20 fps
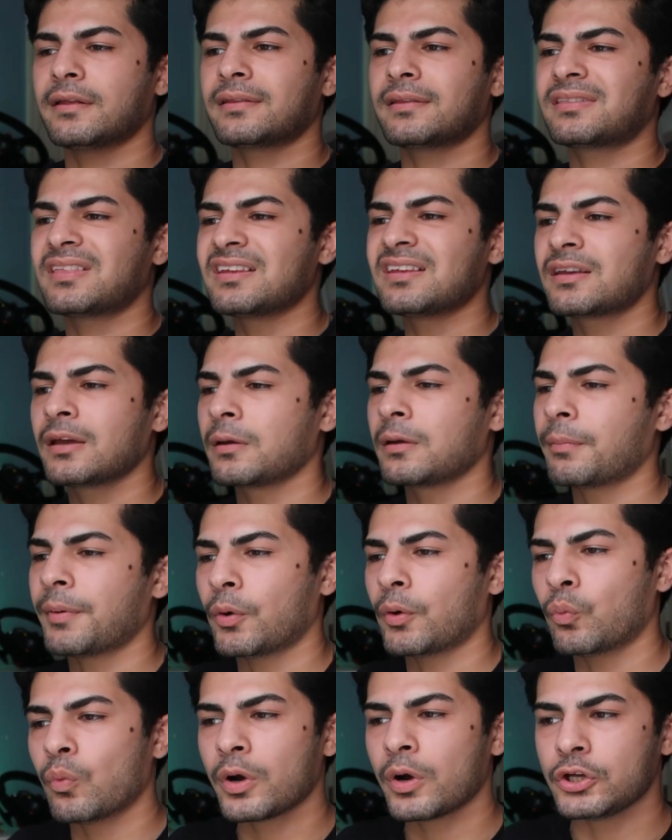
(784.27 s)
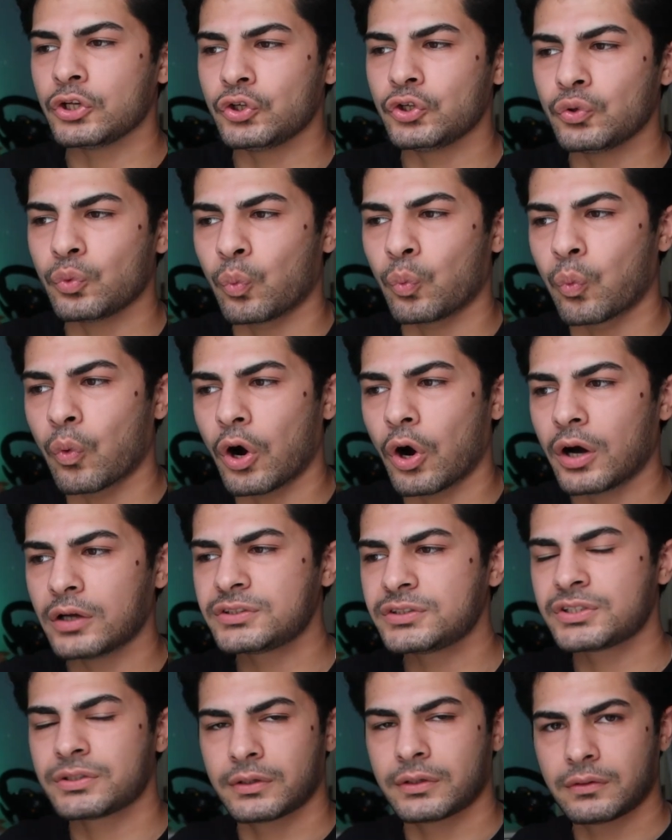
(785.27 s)
thinking about what you
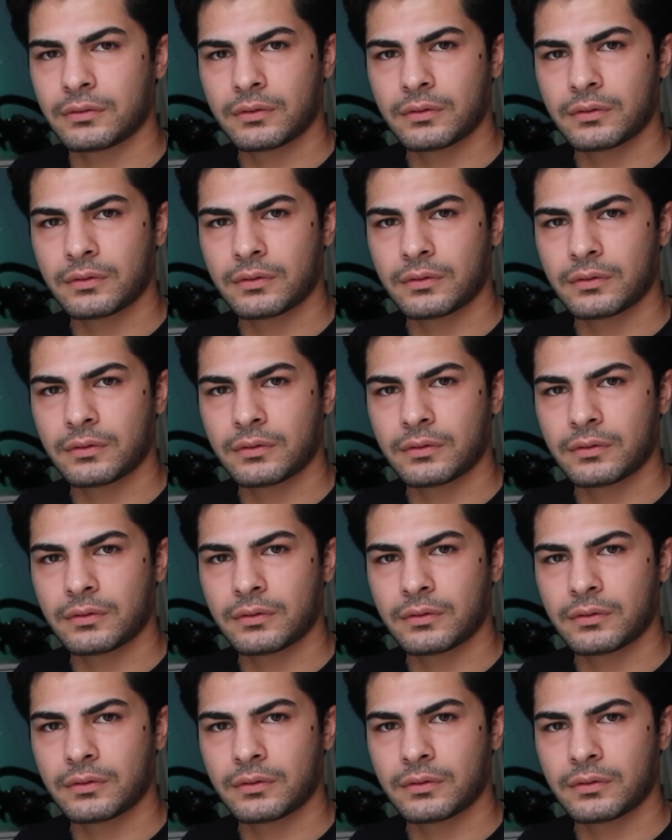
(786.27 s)
want,